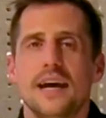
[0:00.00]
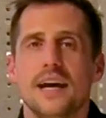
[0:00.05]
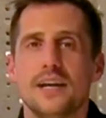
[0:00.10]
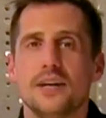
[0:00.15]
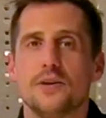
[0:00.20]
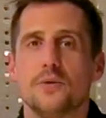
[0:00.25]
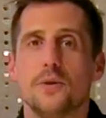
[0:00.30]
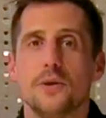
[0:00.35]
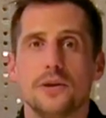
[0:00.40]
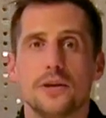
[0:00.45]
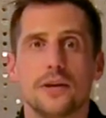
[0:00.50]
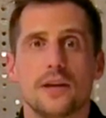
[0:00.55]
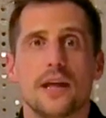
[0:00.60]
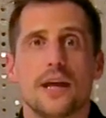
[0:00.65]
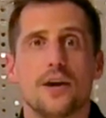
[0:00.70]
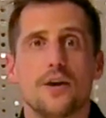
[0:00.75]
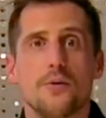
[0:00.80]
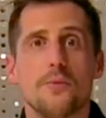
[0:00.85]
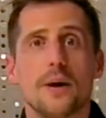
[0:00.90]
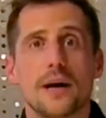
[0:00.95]
and you're wondering
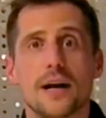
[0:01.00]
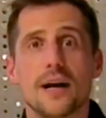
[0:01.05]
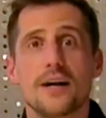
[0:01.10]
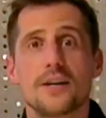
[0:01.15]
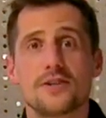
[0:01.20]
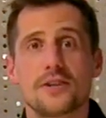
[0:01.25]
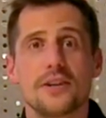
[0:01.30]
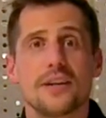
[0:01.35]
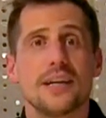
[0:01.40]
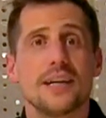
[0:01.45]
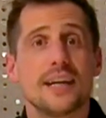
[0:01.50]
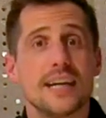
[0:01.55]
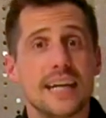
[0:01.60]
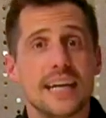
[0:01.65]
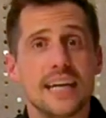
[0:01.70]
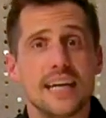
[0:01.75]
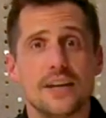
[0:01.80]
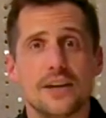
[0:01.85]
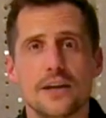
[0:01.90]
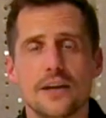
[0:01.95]
like, "Oh my gosh, are they going to
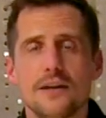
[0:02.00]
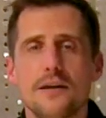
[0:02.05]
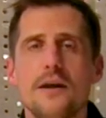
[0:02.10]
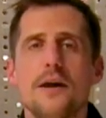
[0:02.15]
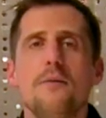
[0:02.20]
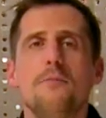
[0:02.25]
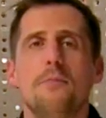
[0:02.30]
eat her?"